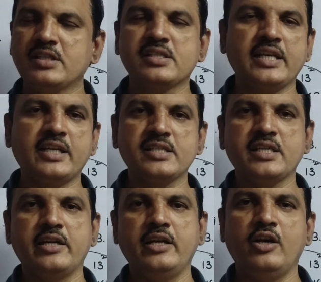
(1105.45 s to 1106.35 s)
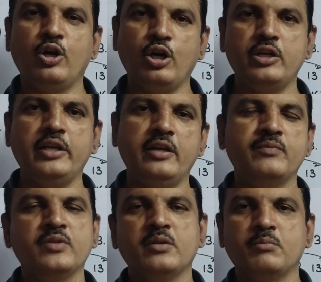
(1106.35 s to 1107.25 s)
is second Saturday
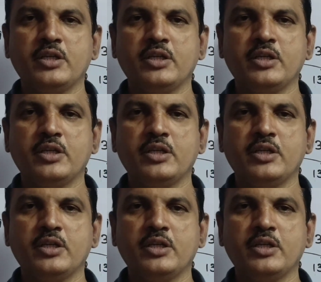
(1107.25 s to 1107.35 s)
holiday,